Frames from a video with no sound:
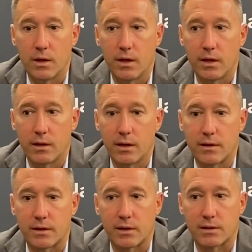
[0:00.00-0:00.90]

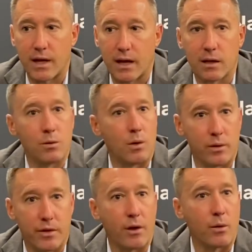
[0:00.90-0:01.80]
it's exactly what
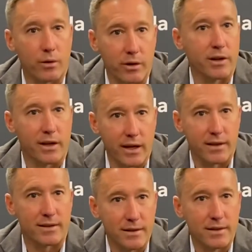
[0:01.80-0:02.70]
we thought we were going to get.
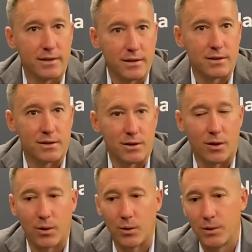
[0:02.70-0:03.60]

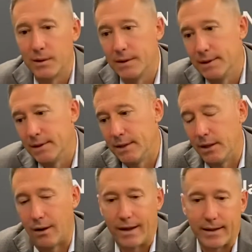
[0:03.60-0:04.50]
So, you
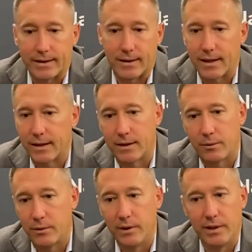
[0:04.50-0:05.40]
know, I think the thing that
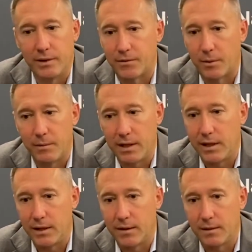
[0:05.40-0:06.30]
really, for
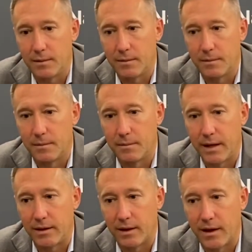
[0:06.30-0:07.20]
me,
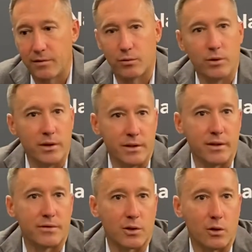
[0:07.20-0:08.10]
made life really
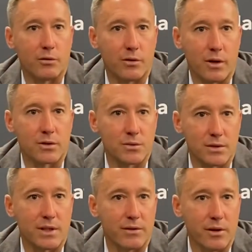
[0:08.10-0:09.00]
difficult for us was
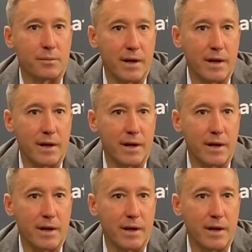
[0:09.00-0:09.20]
giving up